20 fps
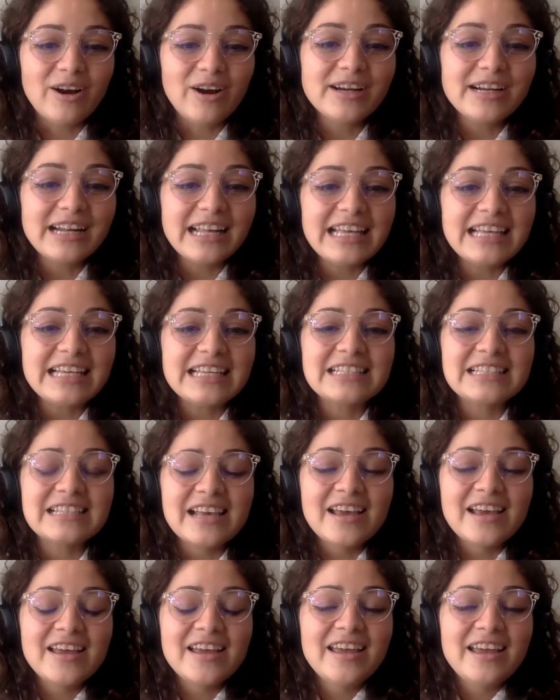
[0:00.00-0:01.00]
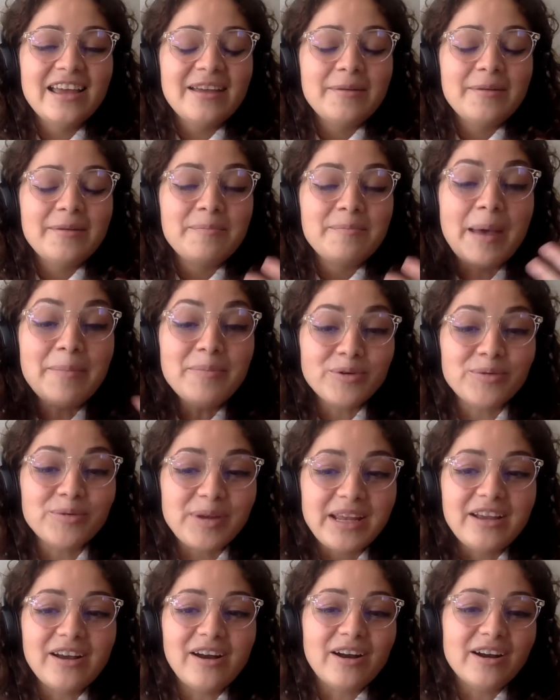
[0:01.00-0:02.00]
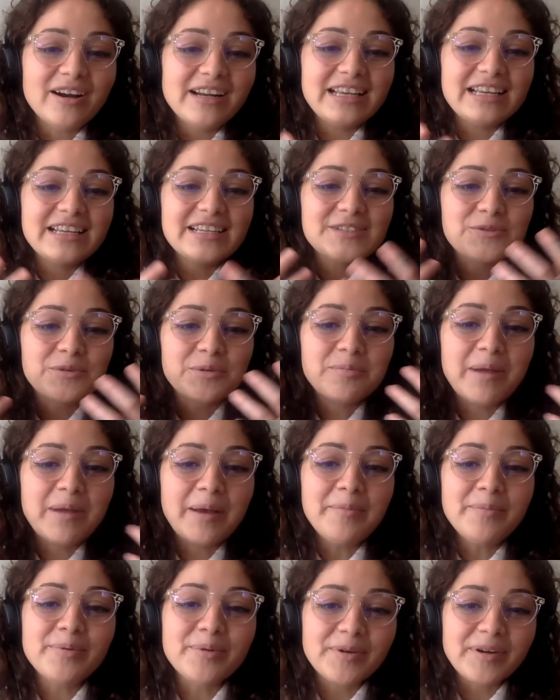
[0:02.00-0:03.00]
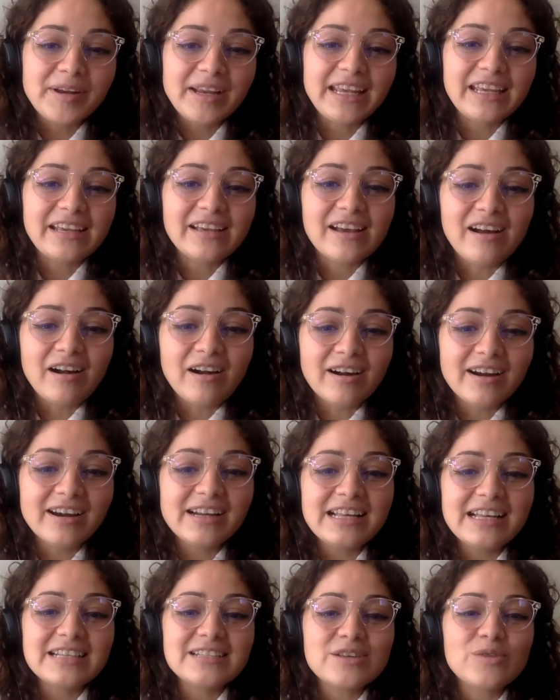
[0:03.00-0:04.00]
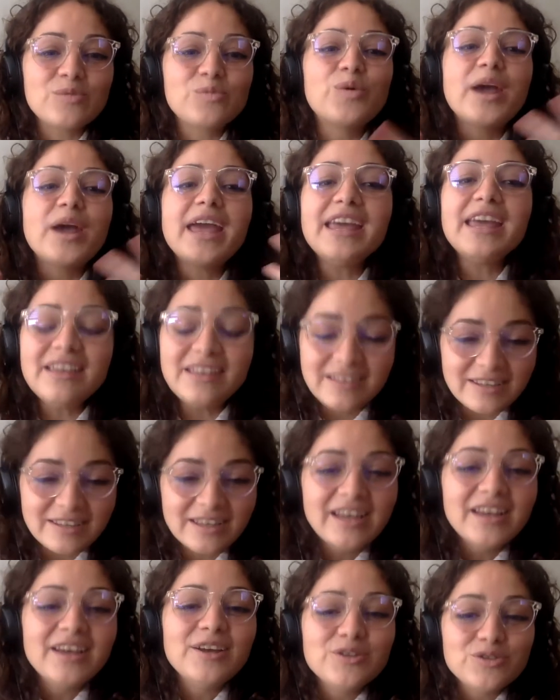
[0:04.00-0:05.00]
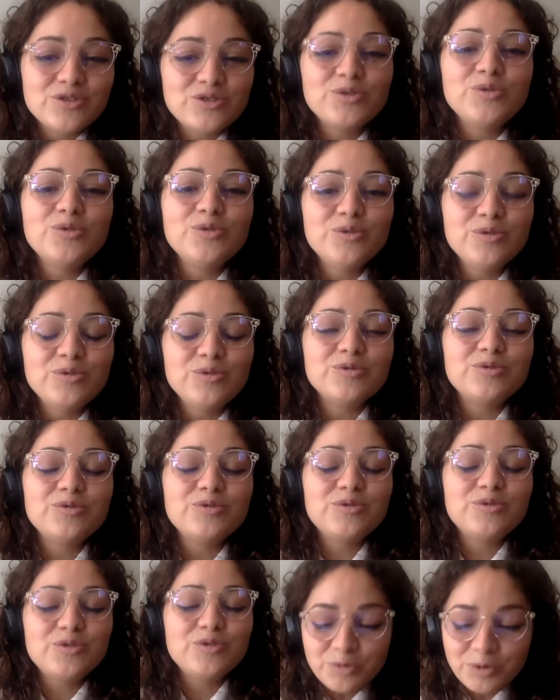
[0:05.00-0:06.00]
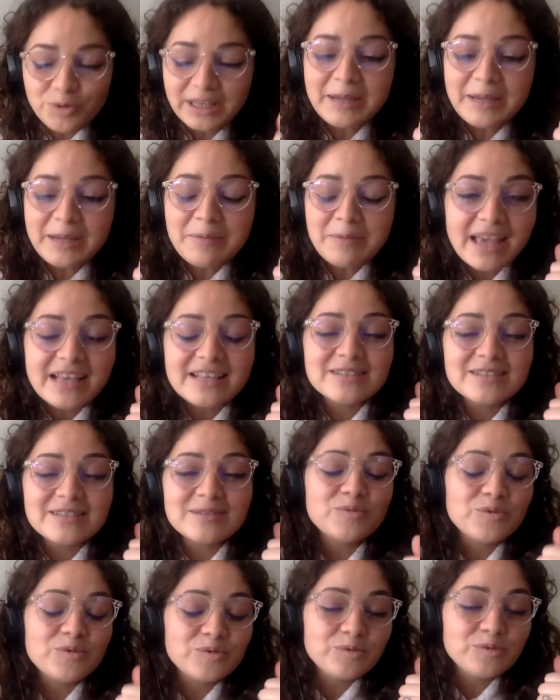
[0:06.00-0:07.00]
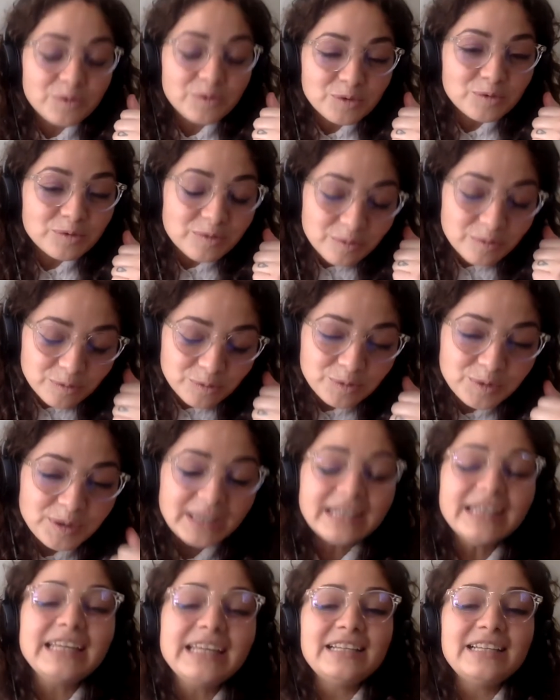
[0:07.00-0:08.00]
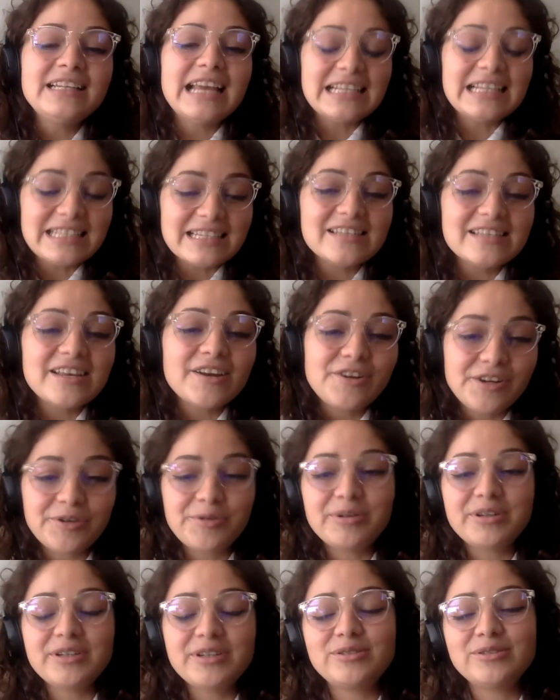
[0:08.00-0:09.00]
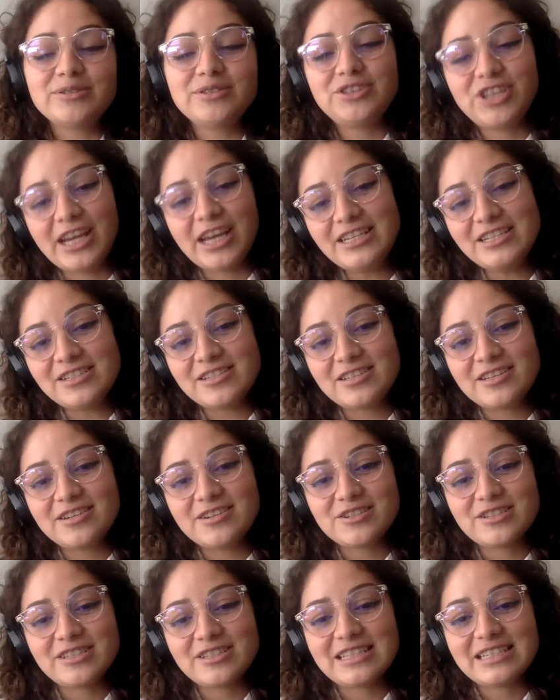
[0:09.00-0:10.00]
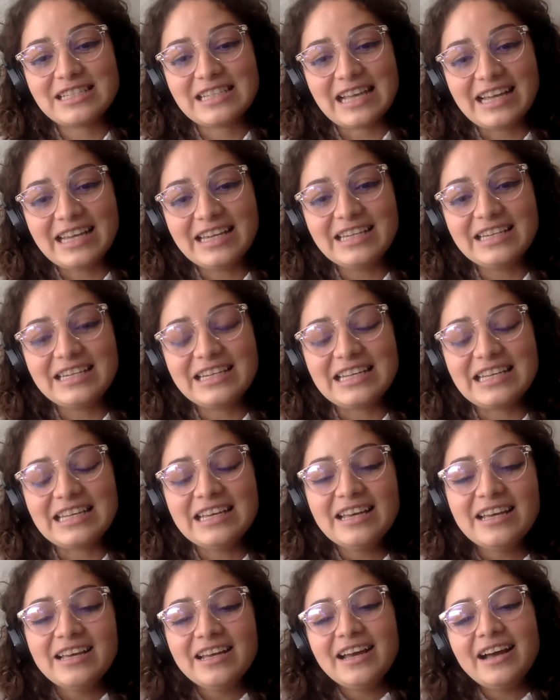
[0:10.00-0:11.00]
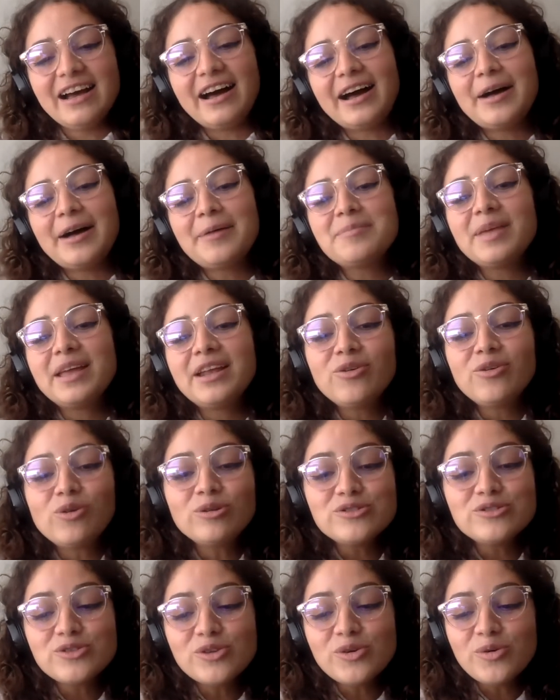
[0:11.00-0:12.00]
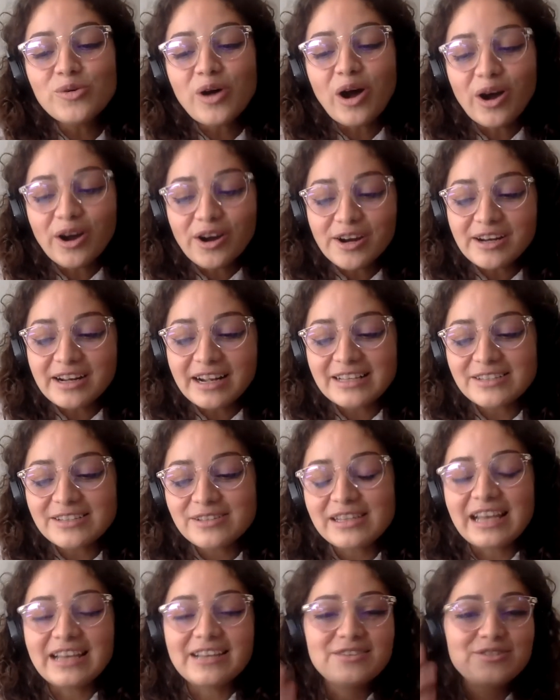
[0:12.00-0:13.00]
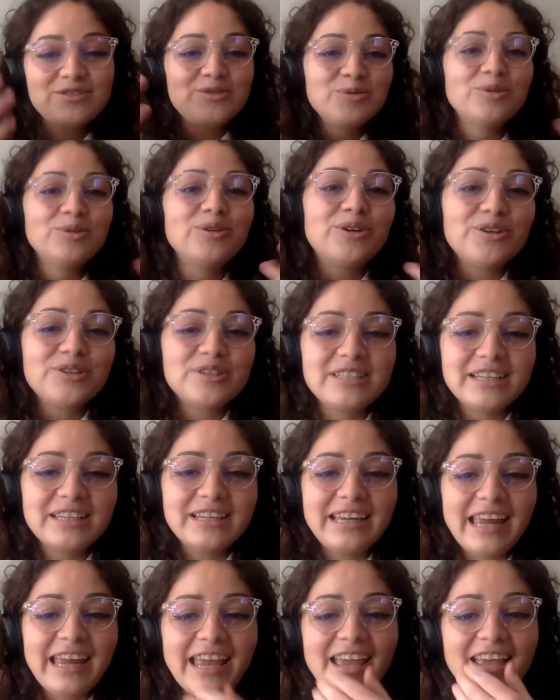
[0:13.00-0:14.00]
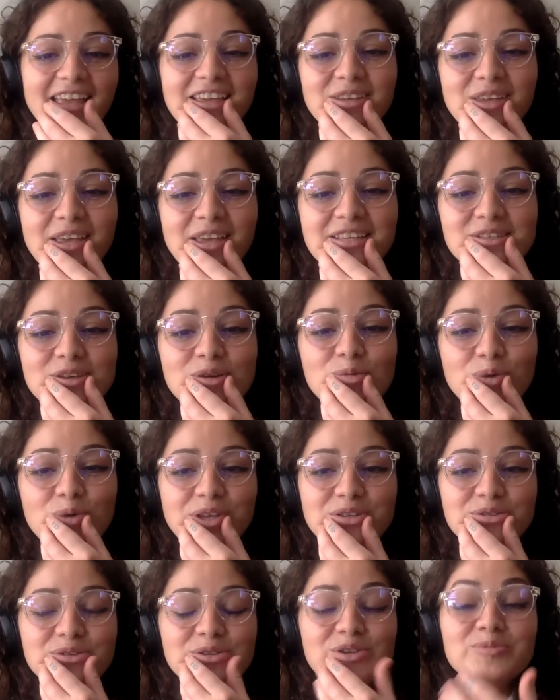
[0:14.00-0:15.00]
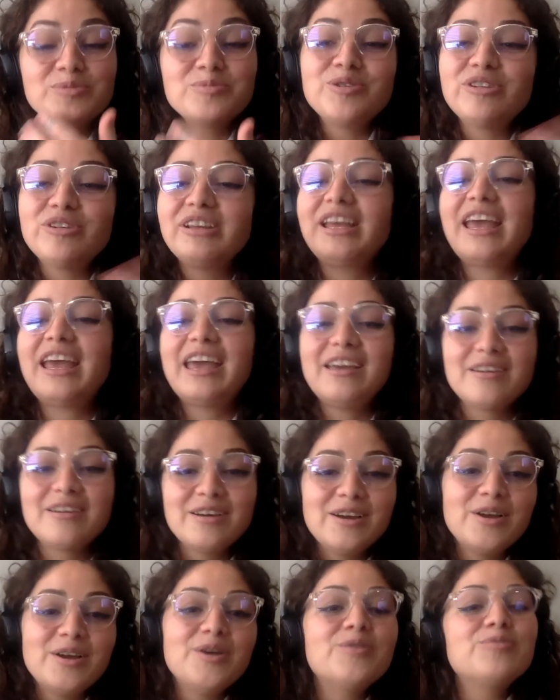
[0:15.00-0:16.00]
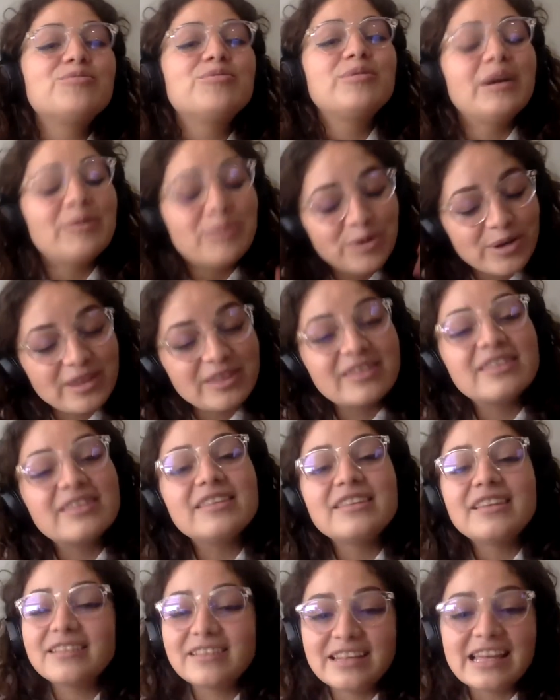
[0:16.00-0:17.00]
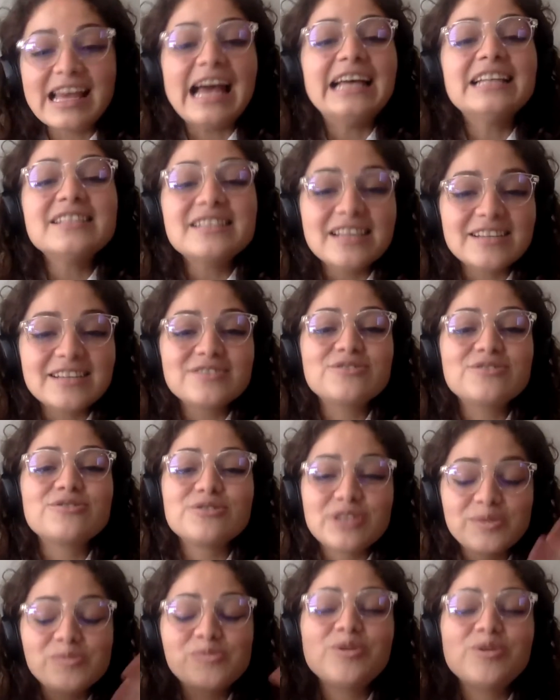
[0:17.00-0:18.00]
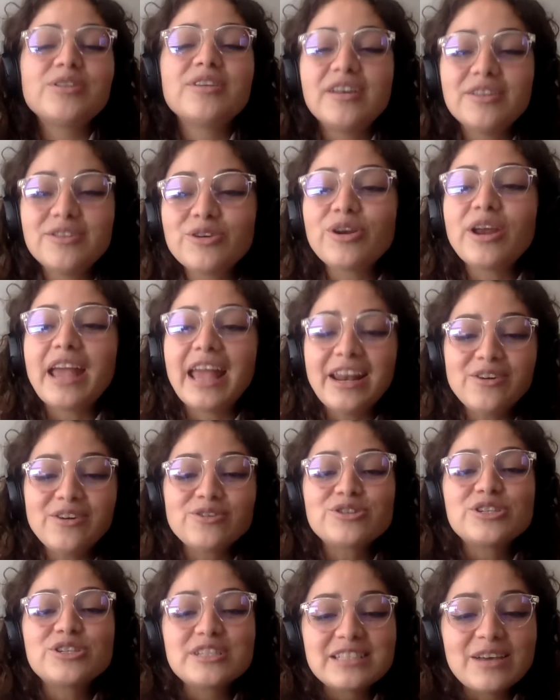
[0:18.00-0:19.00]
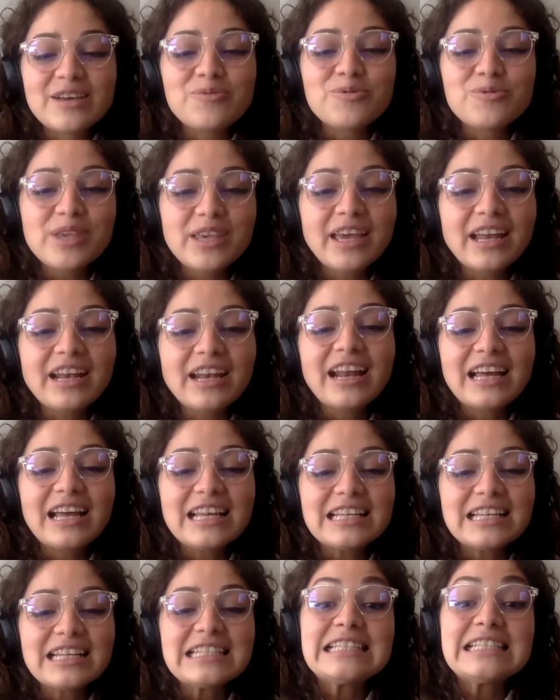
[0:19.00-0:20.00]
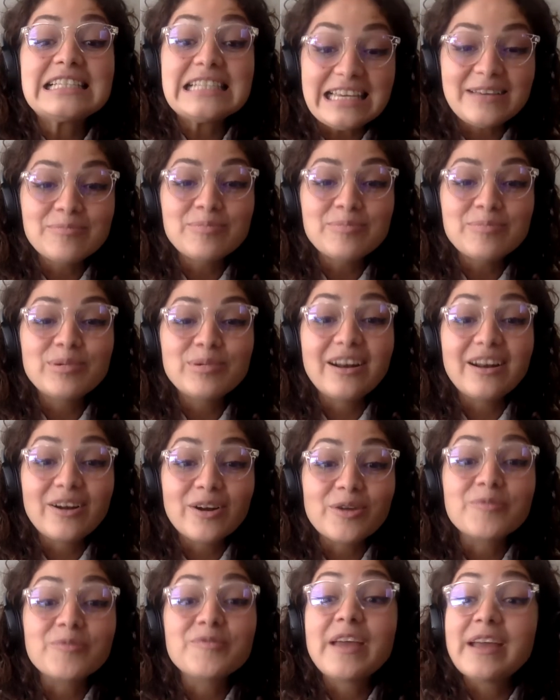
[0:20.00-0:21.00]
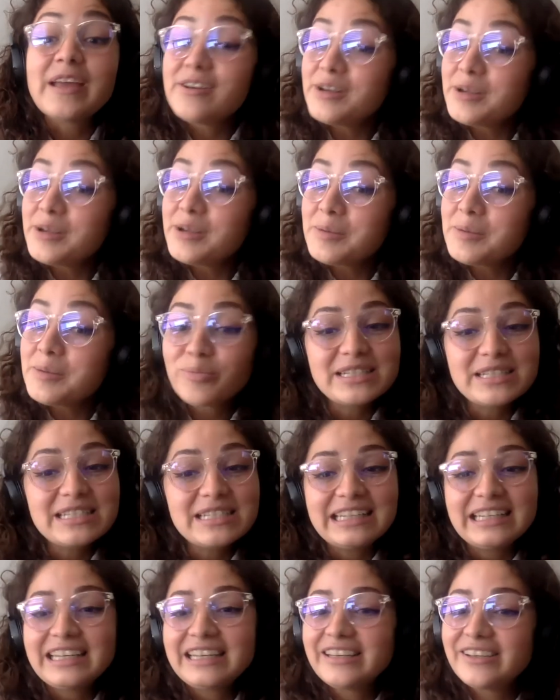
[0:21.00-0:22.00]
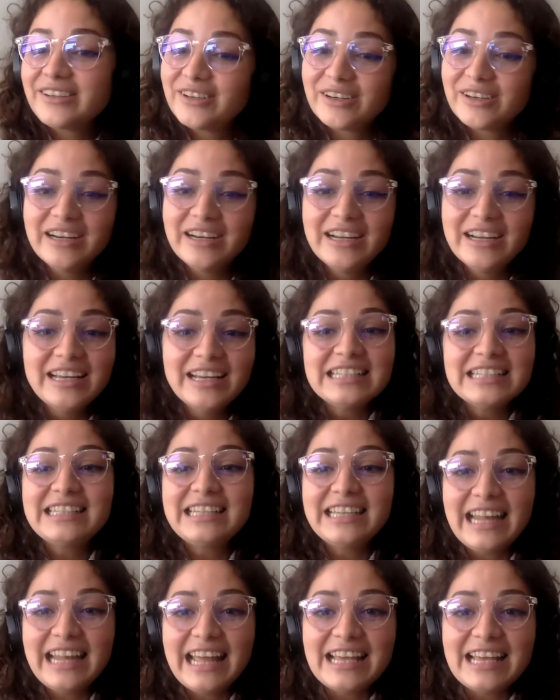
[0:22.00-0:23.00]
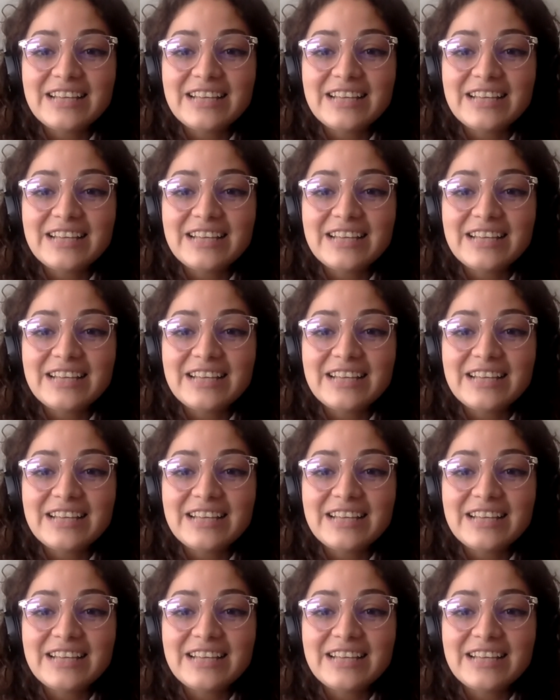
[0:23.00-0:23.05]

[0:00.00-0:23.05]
Art is memory, art is remembering, art is a way to really make some really necessary critical changes in our society. And also art, as you learned today, is a way to communicate with the ancestors and with other energies that we cannot see, but that are very present here today.